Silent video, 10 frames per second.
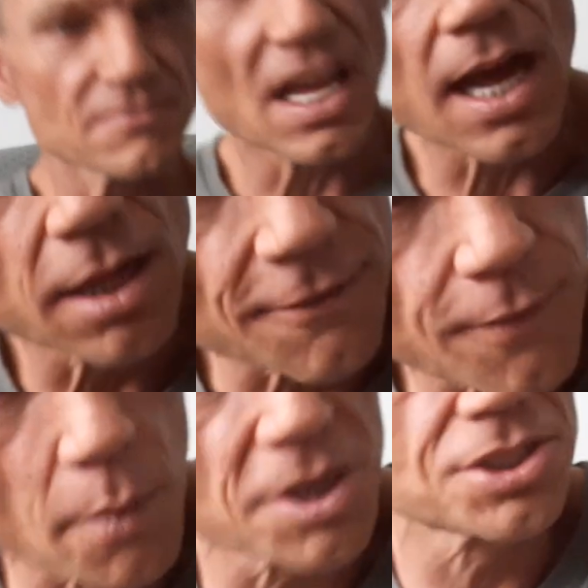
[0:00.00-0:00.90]
I look
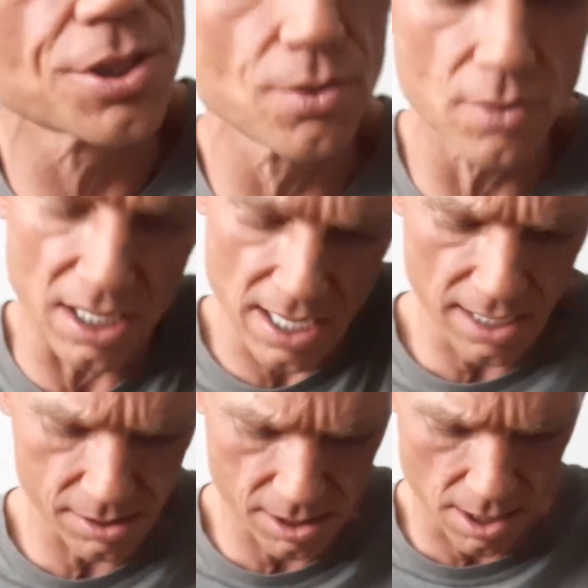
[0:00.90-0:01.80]
forward to the
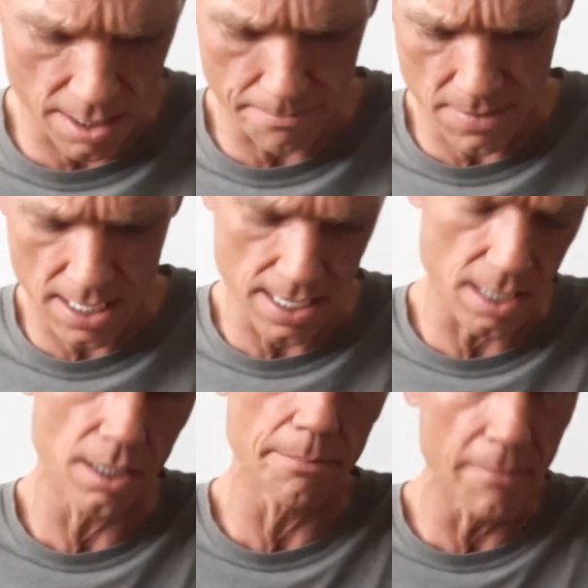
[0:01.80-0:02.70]
next time
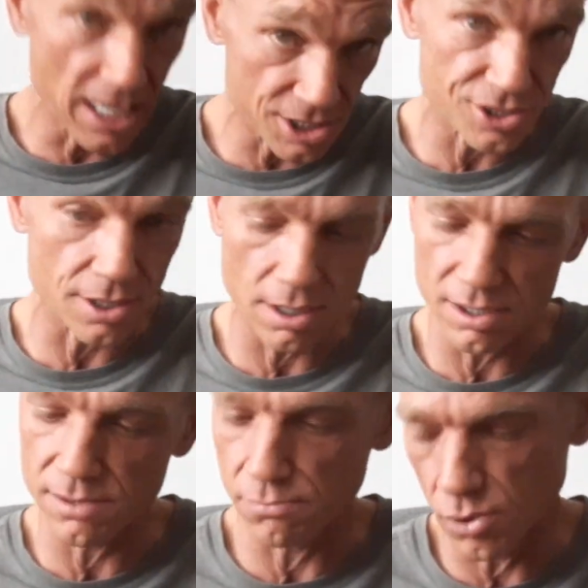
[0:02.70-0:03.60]
my minister,
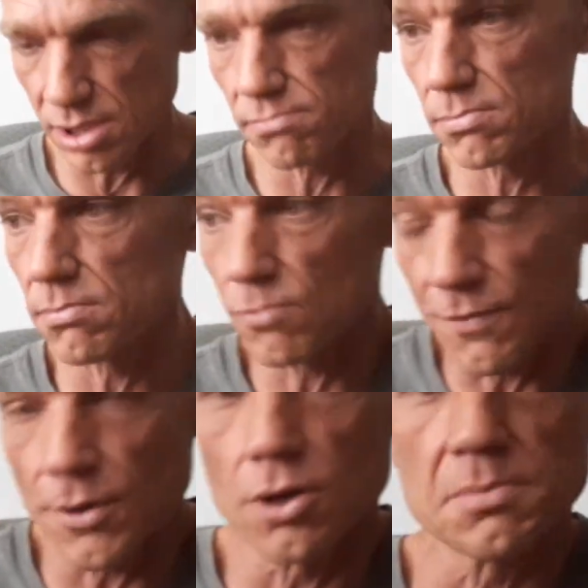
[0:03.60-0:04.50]
is what he
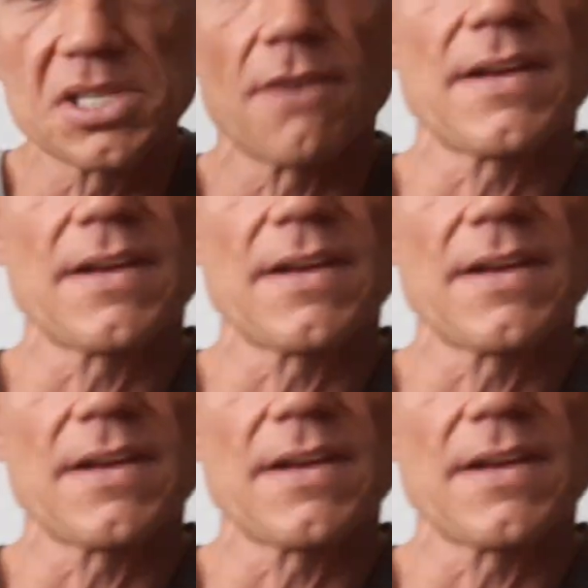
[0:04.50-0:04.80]
referred to himself